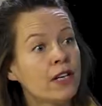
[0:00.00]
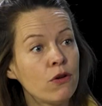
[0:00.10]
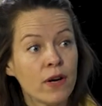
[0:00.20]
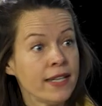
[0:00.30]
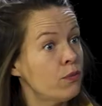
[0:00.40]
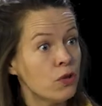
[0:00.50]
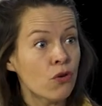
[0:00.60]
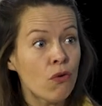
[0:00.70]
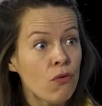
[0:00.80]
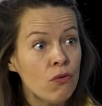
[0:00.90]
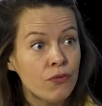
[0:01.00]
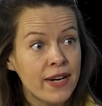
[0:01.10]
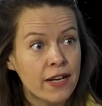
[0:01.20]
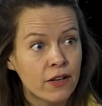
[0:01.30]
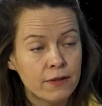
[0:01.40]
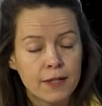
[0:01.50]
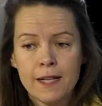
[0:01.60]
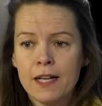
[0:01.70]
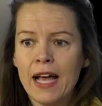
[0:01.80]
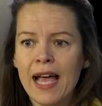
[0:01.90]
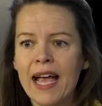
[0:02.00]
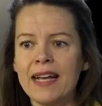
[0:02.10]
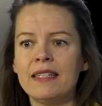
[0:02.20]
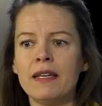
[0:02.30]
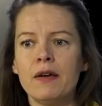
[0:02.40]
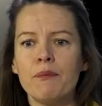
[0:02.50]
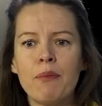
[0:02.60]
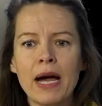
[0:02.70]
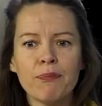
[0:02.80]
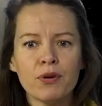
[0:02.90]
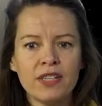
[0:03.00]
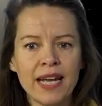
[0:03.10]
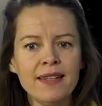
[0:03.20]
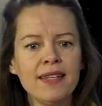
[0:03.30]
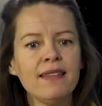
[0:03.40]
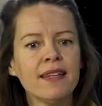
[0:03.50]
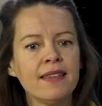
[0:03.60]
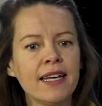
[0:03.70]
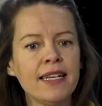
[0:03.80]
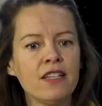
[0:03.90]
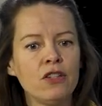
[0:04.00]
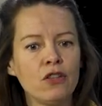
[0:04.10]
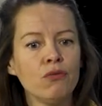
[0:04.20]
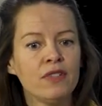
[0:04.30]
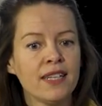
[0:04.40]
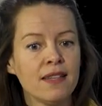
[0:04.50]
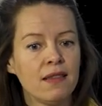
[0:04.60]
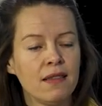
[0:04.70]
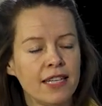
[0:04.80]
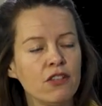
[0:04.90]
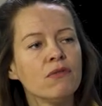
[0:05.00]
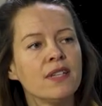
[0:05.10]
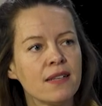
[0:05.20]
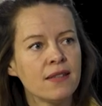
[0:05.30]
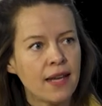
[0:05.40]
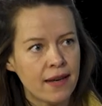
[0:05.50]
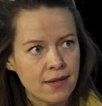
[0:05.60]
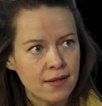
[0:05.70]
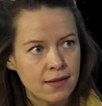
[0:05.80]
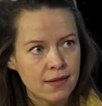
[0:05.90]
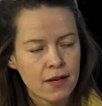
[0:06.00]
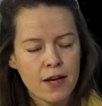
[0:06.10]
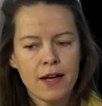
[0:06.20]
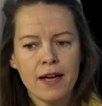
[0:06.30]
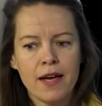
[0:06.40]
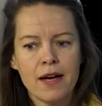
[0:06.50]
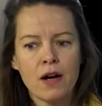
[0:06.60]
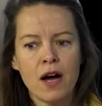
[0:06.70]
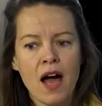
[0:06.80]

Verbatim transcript: inequalities, which are all real. Mm-hmm. And by pretending that they don't, they don't exist, uh,